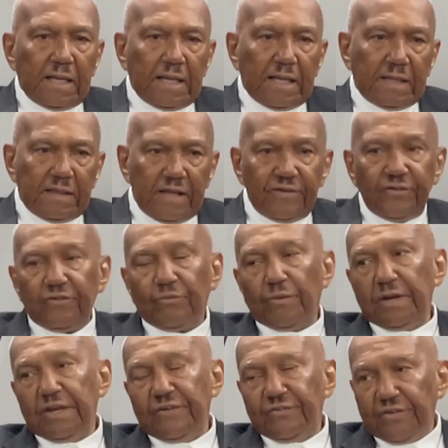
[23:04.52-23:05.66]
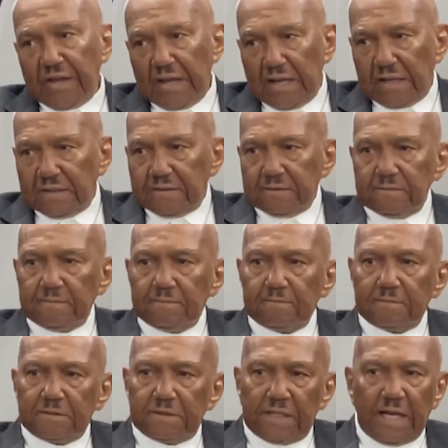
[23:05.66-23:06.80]
And this is what he said.
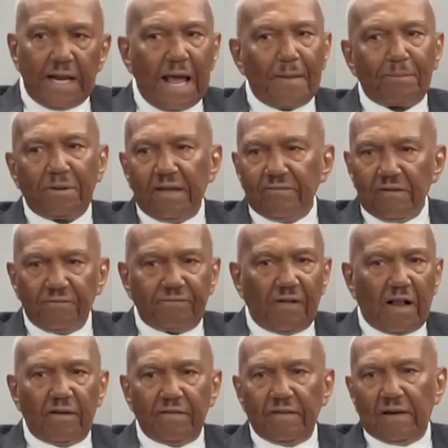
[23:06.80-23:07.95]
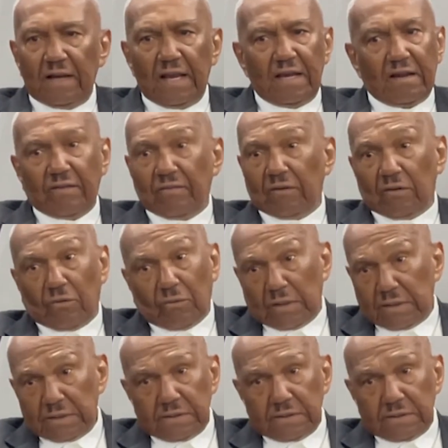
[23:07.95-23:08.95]
And I believe in following the leading of the Lord.